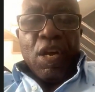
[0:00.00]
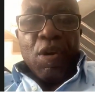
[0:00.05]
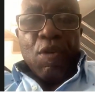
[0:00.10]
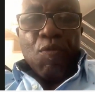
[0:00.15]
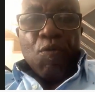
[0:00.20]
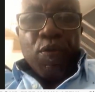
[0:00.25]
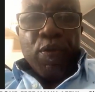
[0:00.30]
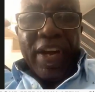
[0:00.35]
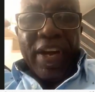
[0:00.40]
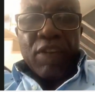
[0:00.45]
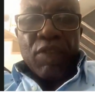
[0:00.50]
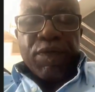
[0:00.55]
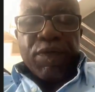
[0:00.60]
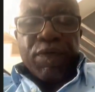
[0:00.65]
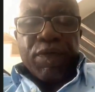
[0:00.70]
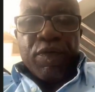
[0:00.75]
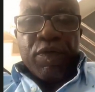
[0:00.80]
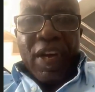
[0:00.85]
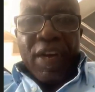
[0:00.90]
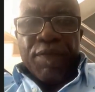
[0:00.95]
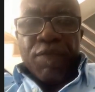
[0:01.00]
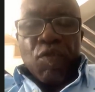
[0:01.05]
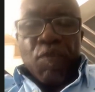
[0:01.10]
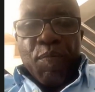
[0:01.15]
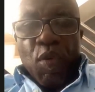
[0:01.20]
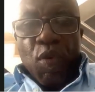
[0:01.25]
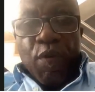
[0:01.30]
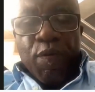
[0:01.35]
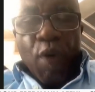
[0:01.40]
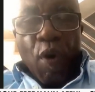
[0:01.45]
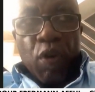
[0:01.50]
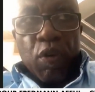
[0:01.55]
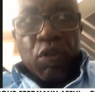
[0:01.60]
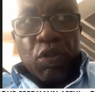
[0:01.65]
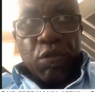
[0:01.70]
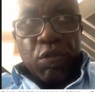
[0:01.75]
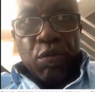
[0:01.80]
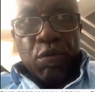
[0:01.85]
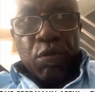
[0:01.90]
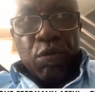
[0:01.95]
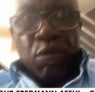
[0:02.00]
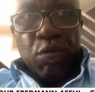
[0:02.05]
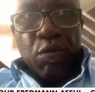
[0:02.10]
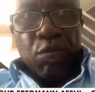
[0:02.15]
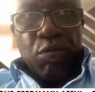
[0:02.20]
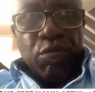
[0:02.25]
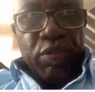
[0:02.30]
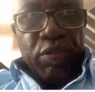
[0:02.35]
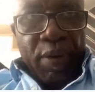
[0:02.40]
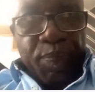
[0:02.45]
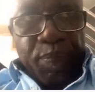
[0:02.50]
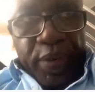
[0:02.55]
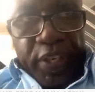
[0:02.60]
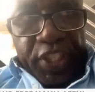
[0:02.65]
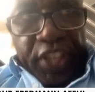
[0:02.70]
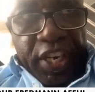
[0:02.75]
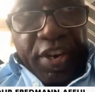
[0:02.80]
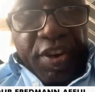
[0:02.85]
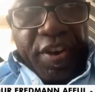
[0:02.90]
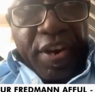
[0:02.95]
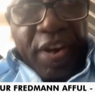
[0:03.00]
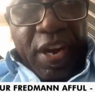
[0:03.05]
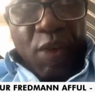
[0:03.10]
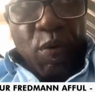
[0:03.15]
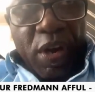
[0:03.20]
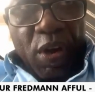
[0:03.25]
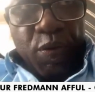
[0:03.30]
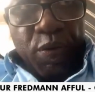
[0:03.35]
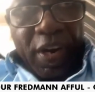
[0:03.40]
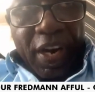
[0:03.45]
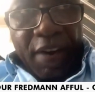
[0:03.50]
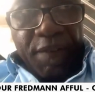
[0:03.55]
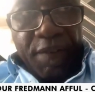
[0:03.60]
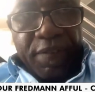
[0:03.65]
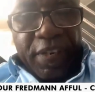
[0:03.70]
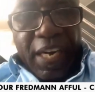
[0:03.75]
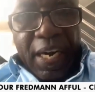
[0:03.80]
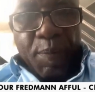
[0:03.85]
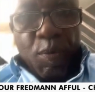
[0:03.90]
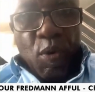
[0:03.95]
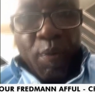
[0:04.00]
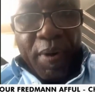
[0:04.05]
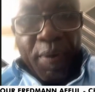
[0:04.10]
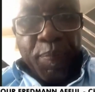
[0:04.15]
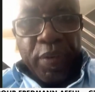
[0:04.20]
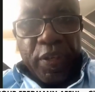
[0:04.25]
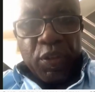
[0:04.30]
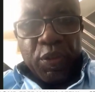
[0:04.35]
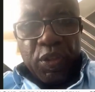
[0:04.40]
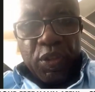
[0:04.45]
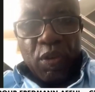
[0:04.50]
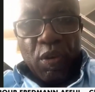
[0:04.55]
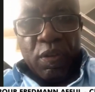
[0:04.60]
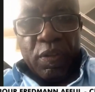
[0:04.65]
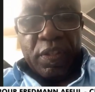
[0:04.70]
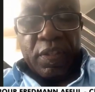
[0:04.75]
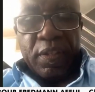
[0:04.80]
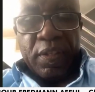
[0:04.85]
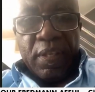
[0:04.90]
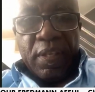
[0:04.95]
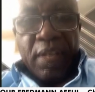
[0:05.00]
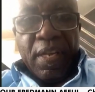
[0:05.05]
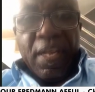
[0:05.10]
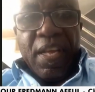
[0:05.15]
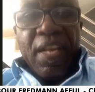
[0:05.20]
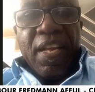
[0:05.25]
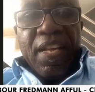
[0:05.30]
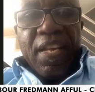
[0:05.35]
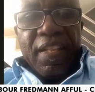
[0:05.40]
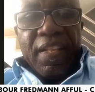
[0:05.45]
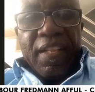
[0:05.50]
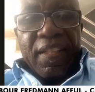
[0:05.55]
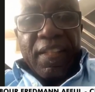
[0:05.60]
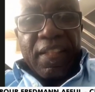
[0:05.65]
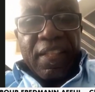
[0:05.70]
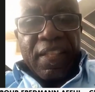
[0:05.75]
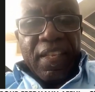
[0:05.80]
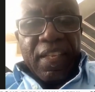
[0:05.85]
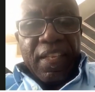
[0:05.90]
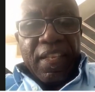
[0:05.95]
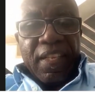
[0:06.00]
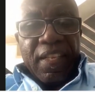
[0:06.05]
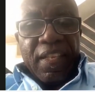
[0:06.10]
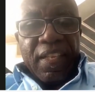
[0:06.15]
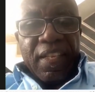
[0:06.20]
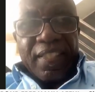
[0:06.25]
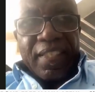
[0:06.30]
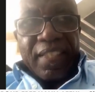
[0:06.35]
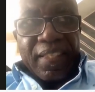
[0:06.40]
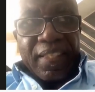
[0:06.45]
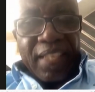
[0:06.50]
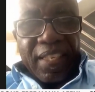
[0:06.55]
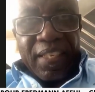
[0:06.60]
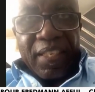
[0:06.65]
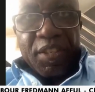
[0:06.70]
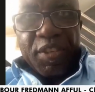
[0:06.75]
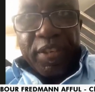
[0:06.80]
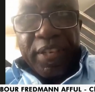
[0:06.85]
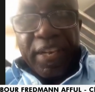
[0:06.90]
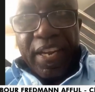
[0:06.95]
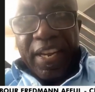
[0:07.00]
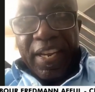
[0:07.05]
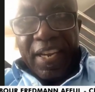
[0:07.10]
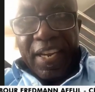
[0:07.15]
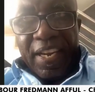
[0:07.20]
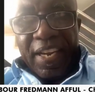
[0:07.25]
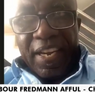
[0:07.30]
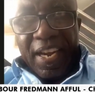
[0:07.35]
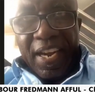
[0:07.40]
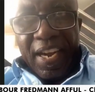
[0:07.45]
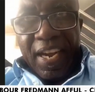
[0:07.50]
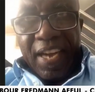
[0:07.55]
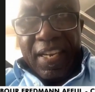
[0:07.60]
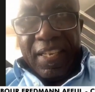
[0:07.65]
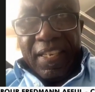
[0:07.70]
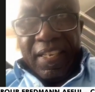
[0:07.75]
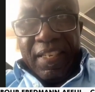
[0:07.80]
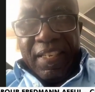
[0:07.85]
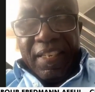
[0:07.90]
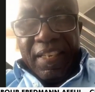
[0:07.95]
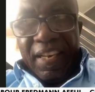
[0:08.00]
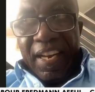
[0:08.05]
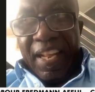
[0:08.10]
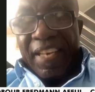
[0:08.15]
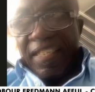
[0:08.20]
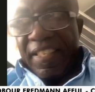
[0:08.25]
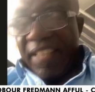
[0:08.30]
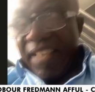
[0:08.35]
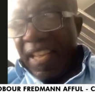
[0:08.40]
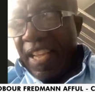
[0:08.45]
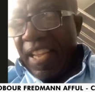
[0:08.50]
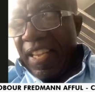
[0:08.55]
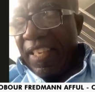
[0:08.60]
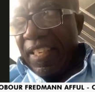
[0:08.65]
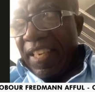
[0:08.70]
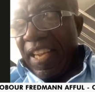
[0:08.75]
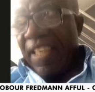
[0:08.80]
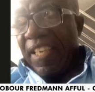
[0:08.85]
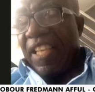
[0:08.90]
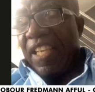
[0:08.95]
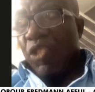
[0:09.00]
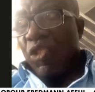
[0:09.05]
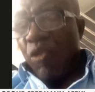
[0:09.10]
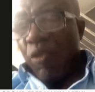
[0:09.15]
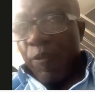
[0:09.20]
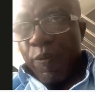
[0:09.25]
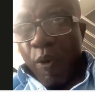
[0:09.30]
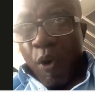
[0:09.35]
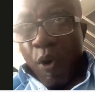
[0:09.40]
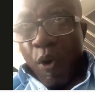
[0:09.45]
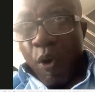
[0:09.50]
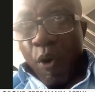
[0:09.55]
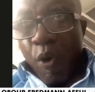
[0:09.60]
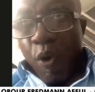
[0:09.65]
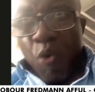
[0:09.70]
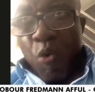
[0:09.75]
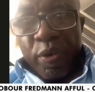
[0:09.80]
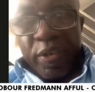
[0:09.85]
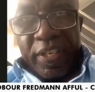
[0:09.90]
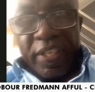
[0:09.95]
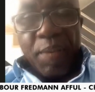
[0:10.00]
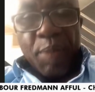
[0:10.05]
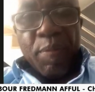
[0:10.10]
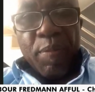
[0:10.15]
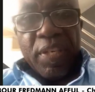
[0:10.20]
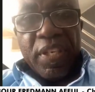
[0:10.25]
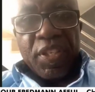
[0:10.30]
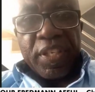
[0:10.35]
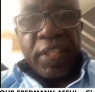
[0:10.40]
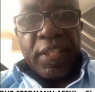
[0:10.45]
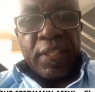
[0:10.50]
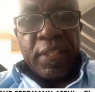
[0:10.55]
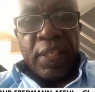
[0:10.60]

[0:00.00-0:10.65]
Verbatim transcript: we have to move on to the beach area where we have the Laboma Beach Resort. There is a 33-acre land there that does not fall within the military